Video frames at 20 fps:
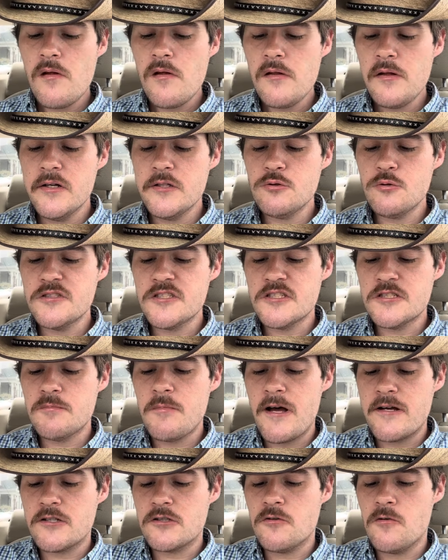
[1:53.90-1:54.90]
This one's
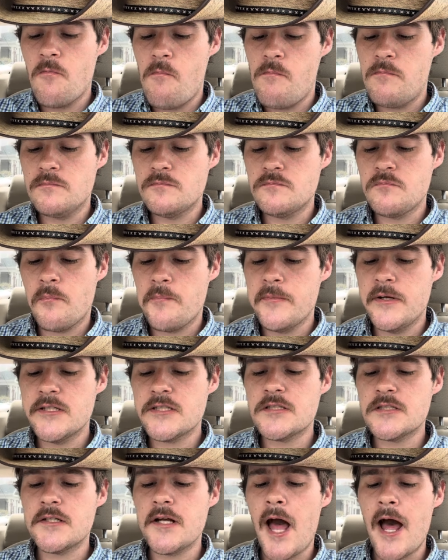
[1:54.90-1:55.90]
special. This
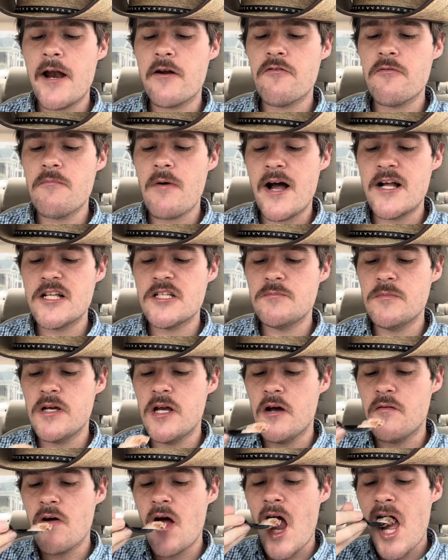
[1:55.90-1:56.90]
kind of reminds me
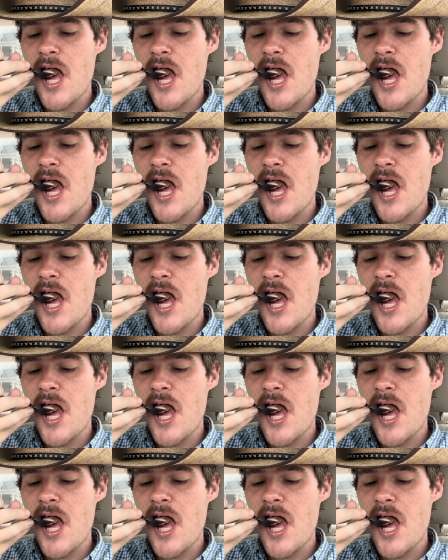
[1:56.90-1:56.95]
of